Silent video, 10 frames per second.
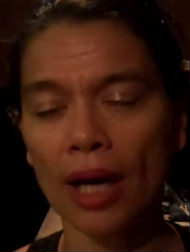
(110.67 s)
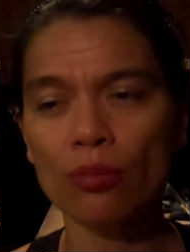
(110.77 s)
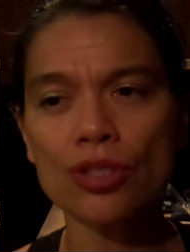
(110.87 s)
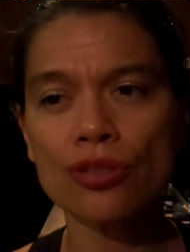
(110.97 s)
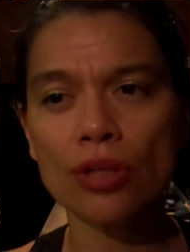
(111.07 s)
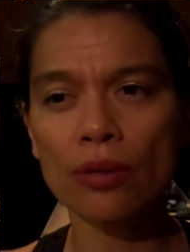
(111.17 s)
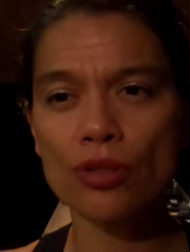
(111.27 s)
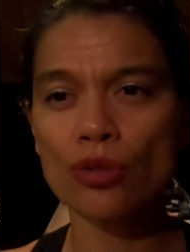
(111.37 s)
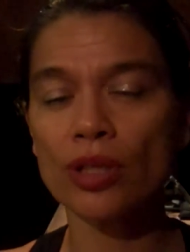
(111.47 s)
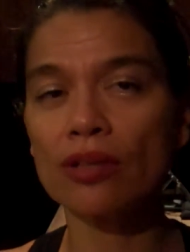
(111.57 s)
I
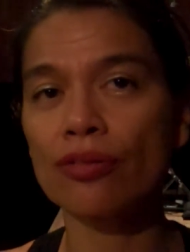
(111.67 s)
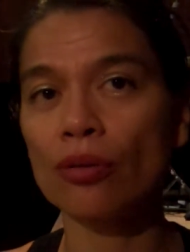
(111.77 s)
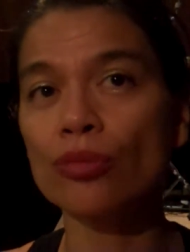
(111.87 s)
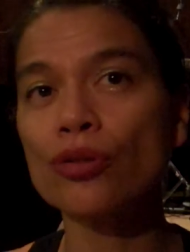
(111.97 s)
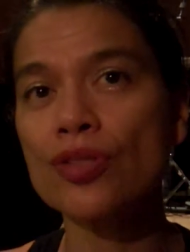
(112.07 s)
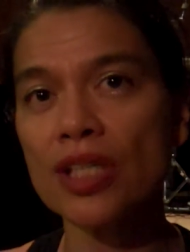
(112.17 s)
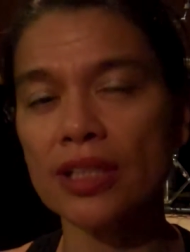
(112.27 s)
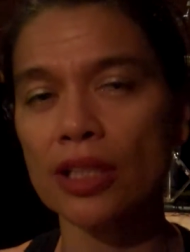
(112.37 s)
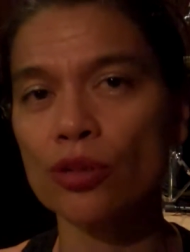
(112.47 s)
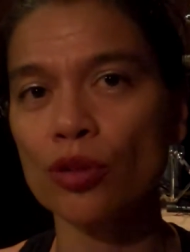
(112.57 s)
was looking for music
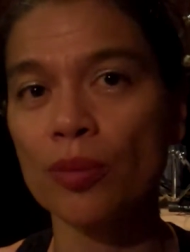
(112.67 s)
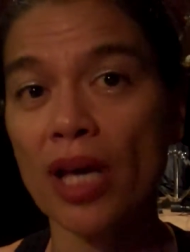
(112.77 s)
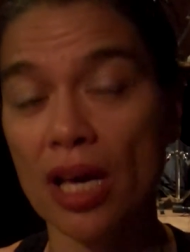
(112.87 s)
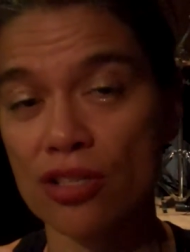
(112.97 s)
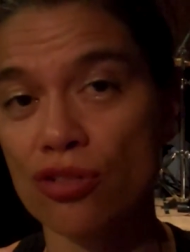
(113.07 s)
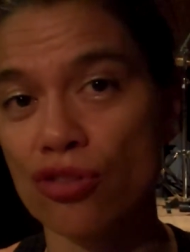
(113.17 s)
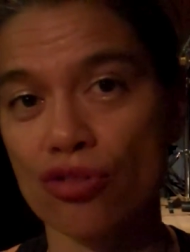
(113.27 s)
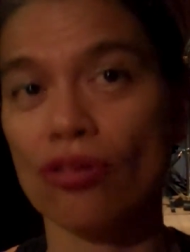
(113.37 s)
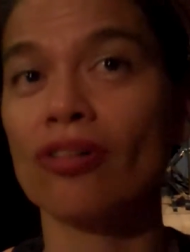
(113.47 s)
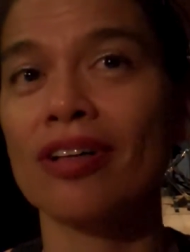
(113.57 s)
that could be as
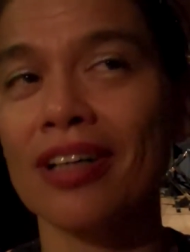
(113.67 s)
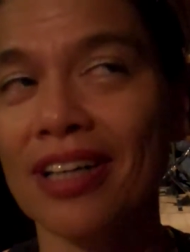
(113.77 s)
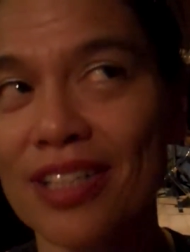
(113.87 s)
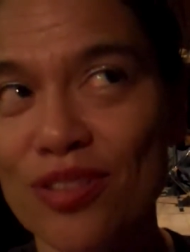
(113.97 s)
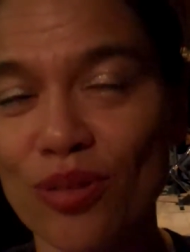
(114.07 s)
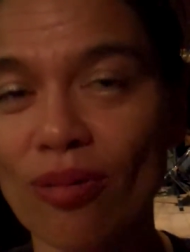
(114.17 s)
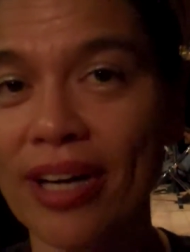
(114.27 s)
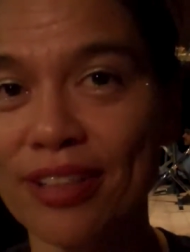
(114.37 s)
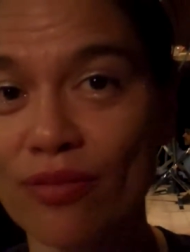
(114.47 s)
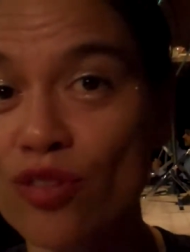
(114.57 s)
strong as the
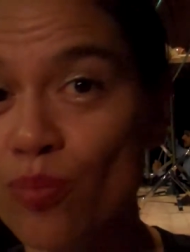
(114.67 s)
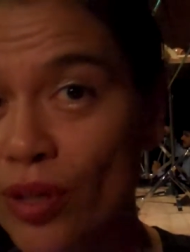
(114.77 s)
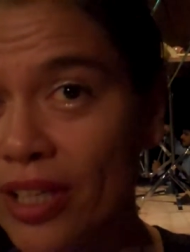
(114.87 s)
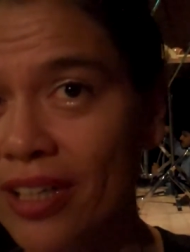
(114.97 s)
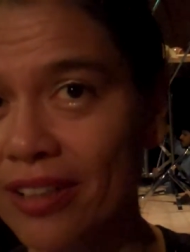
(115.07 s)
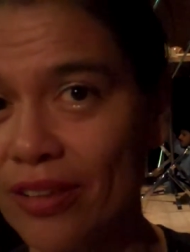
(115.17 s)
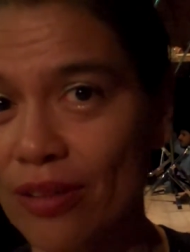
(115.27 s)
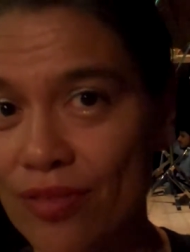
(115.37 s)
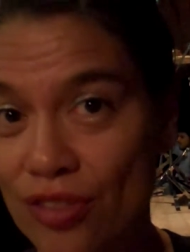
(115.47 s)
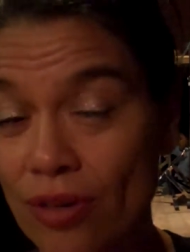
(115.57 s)
Rite of Spring
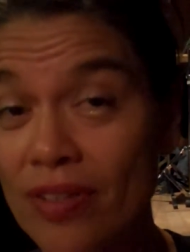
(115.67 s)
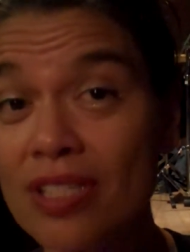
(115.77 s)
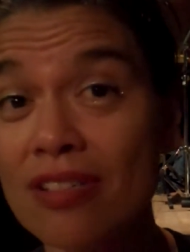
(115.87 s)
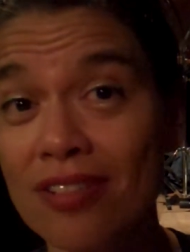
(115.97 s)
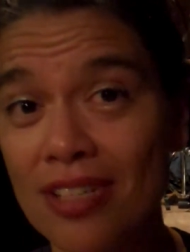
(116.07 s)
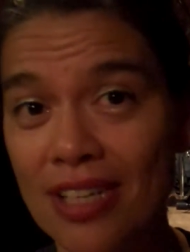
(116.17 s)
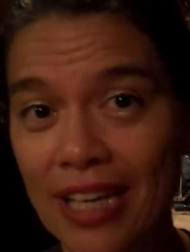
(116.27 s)
of Stravinsky.